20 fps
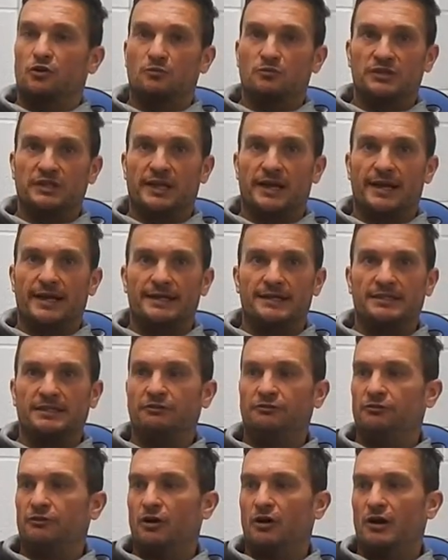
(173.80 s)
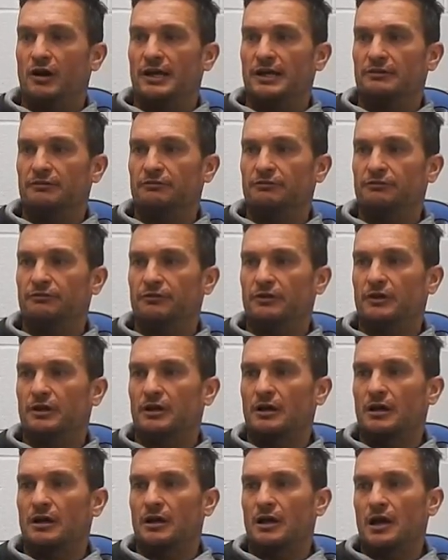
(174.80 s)
comes in at 85,
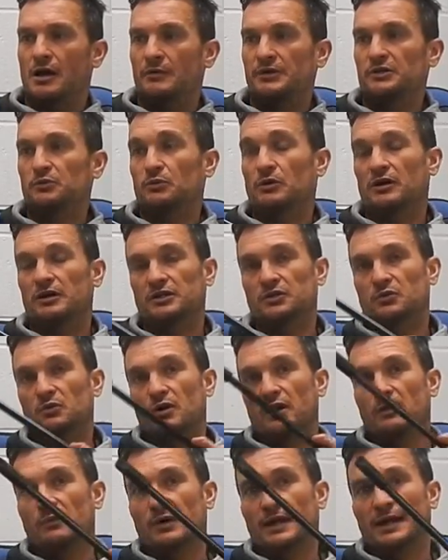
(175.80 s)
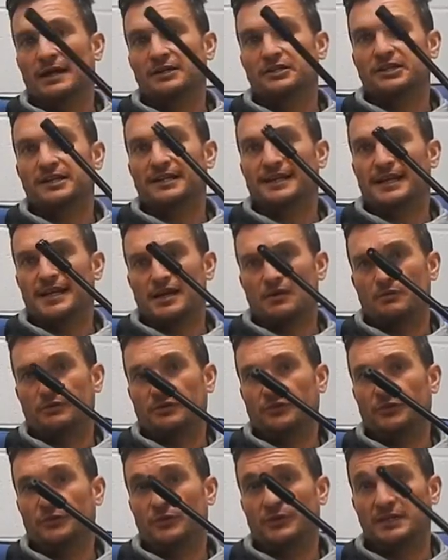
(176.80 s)
which works quite well actually now
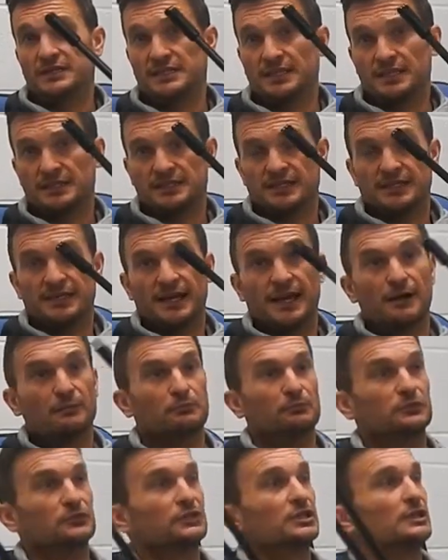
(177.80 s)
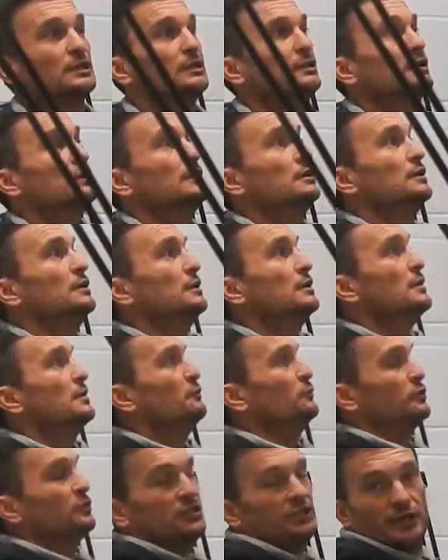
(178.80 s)
with the 360 cams,
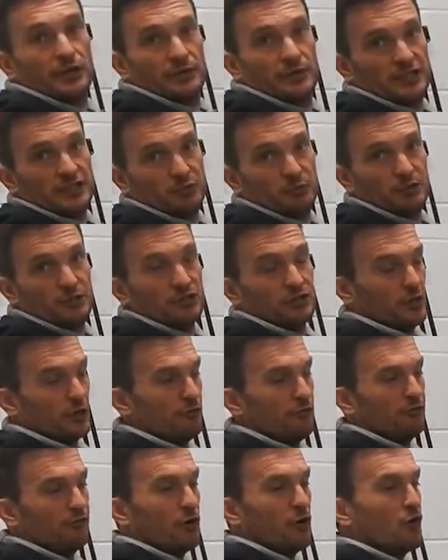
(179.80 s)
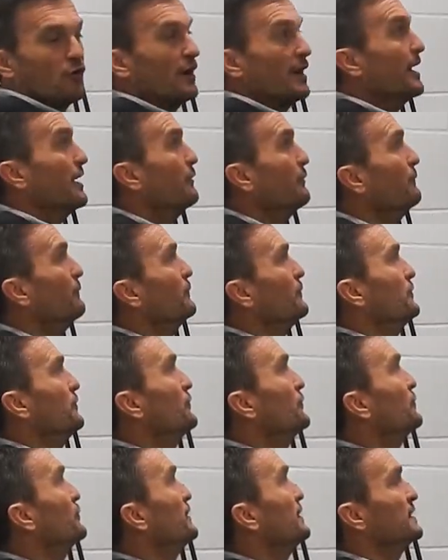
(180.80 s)
because you don't need to be so far out with
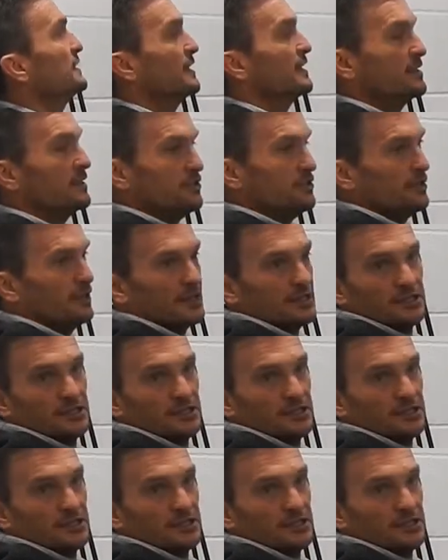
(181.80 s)
the 360,